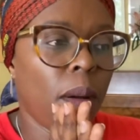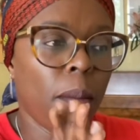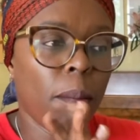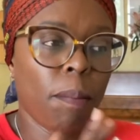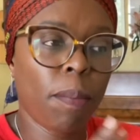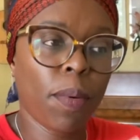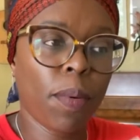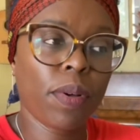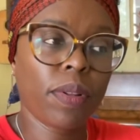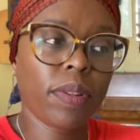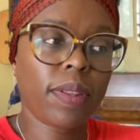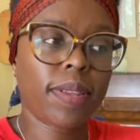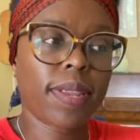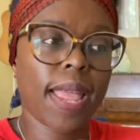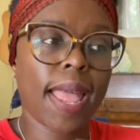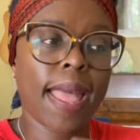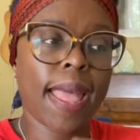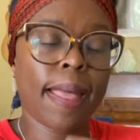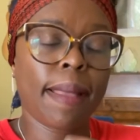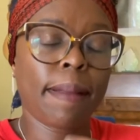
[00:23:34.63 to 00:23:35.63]
But
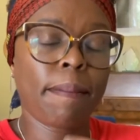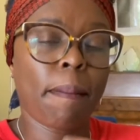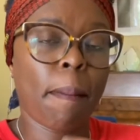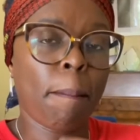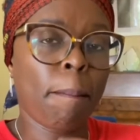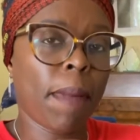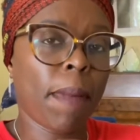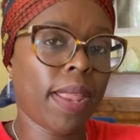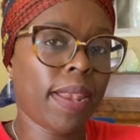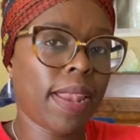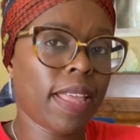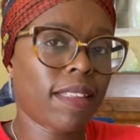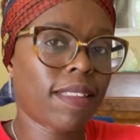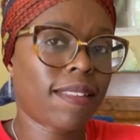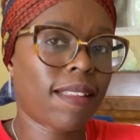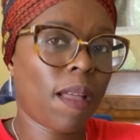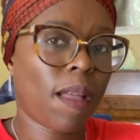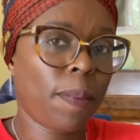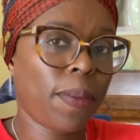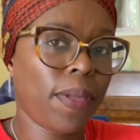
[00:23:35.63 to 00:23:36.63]
my
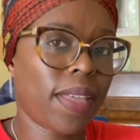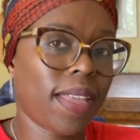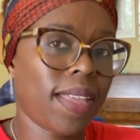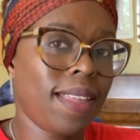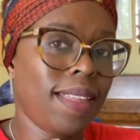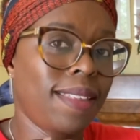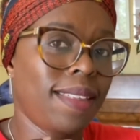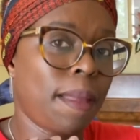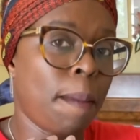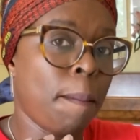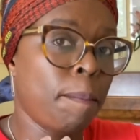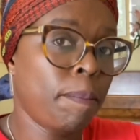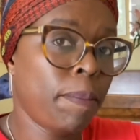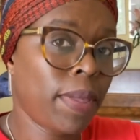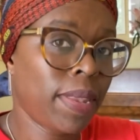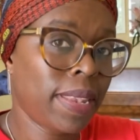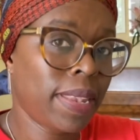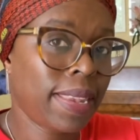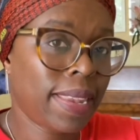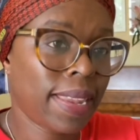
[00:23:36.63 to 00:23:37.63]
next topic is
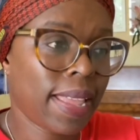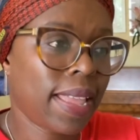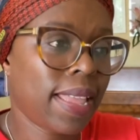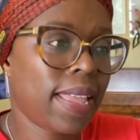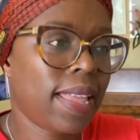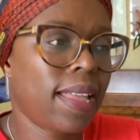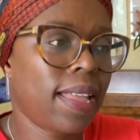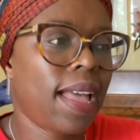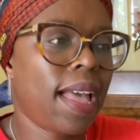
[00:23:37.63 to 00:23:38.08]
Monday,